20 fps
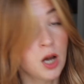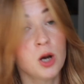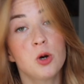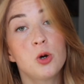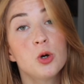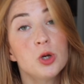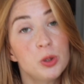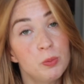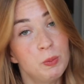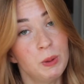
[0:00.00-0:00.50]

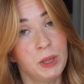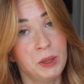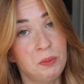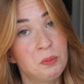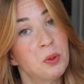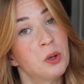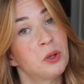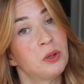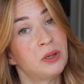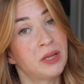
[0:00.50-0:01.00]
could be
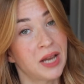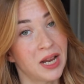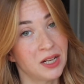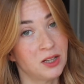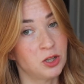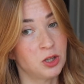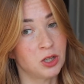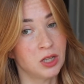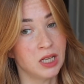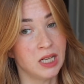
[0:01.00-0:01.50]

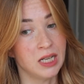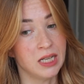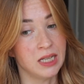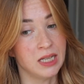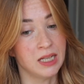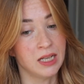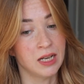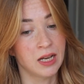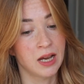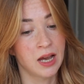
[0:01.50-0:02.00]

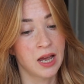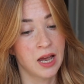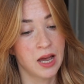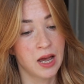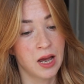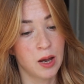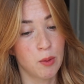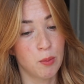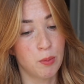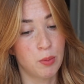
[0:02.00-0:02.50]
potentially
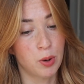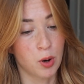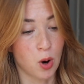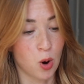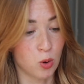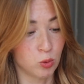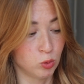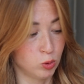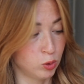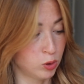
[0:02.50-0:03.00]

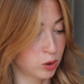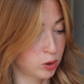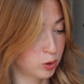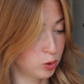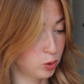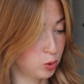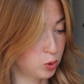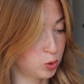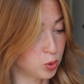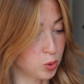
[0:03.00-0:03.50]
prone
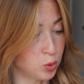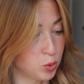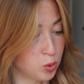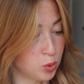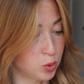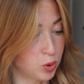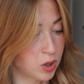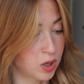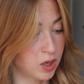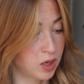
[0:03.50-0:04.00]

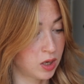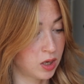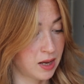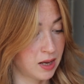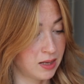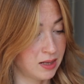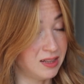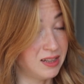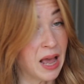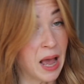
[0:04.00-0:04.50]
to
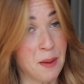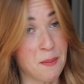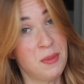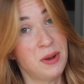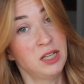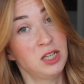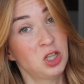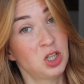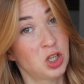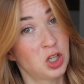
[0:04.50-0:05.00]

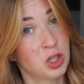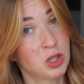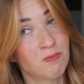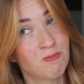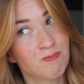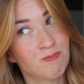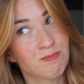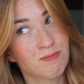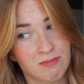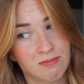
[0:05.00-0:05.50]
damage.
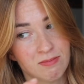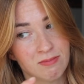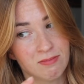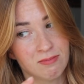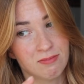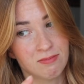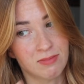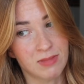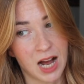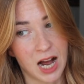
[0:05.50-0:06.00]

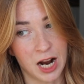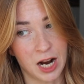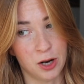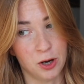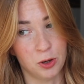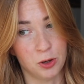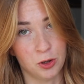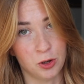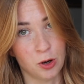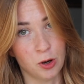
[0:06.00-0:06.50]
I
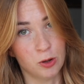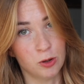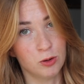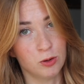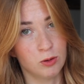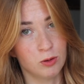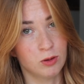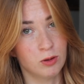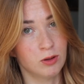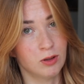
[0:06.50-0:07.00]
don't know,
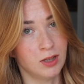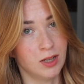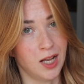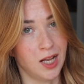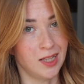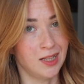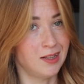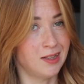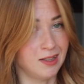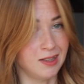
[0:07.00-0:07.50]

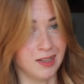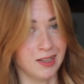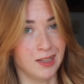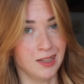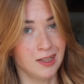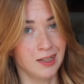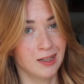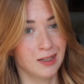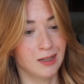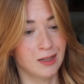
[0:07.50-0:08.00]
let's see,